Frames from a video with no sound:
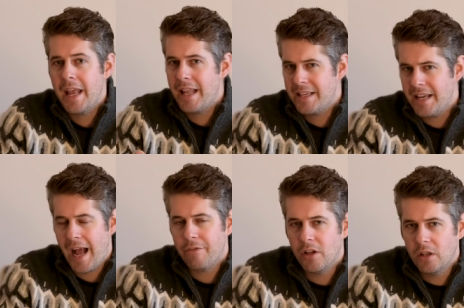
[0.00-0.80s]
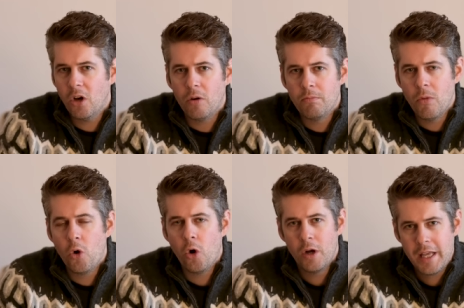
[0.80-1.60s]
it did have a lot
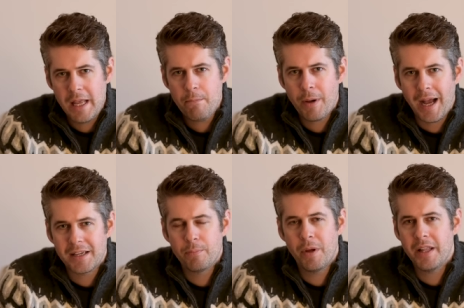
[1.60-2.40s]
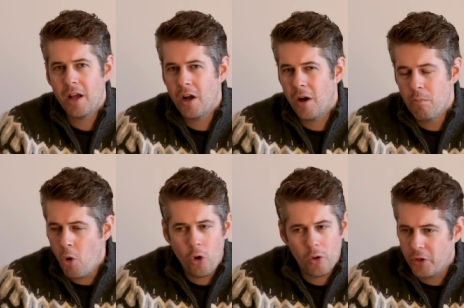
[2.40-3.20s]
more impact, but
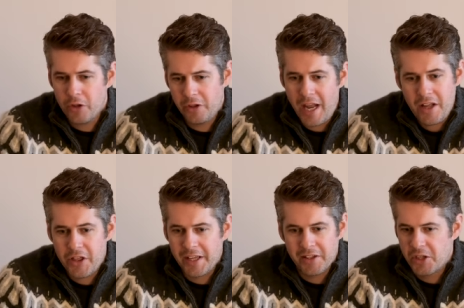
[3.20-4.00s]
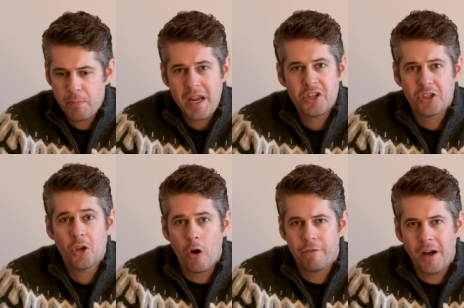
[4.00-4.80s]
more than anything, the speed just
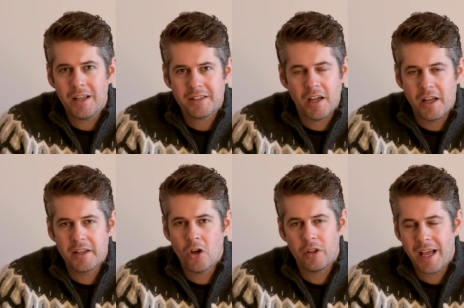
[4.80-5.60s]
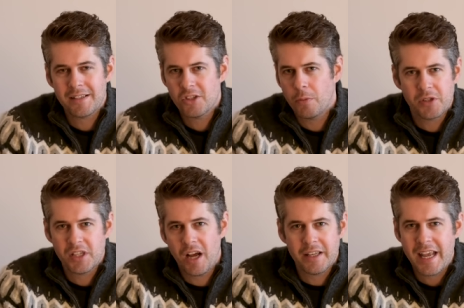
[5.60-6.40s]
got faster. It got that stop
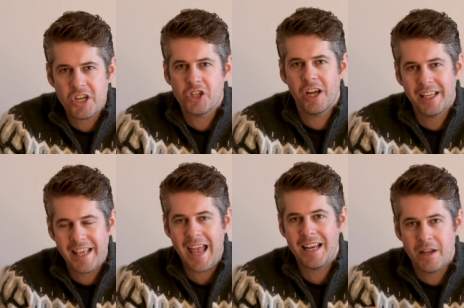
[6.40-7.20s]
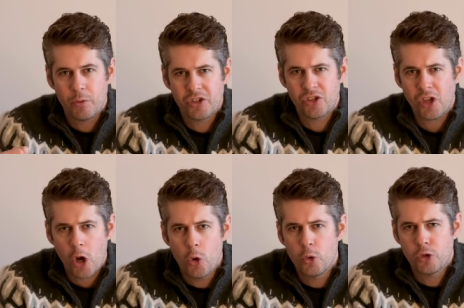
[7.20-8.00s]
start nature. Again, it was
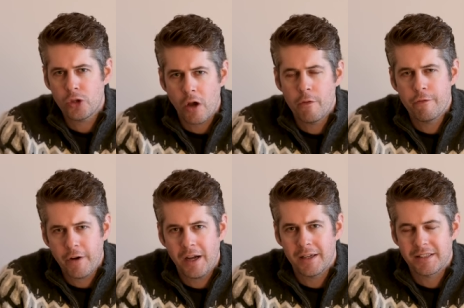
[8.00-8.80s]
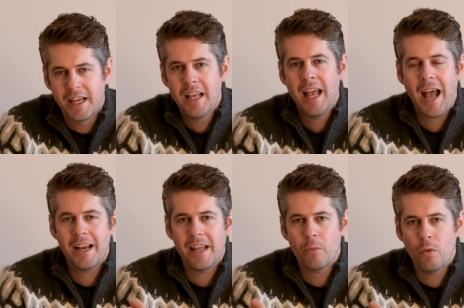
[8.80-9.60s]
so, so fast.
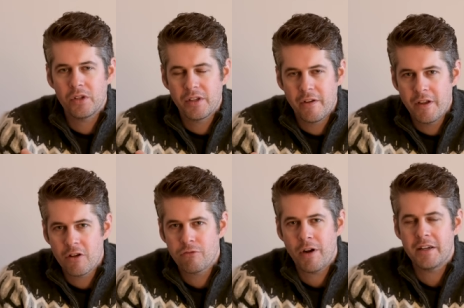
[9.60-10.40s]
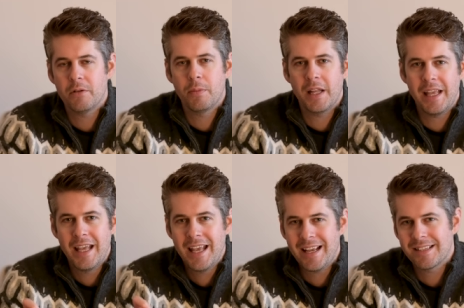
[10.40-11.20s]
And it was incredibly
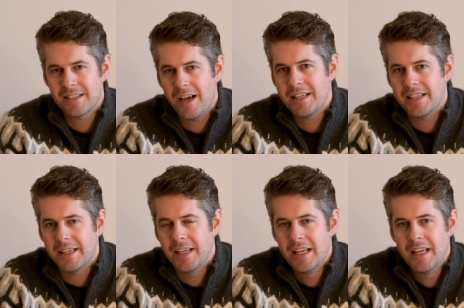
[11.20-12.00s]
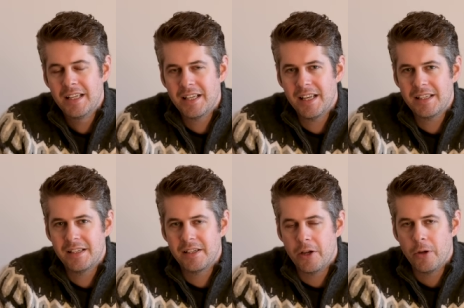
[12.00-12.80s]
exciting to
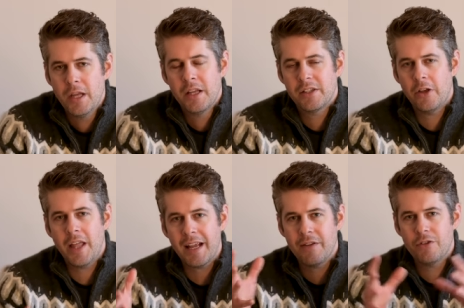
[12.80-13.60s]
listen to. So that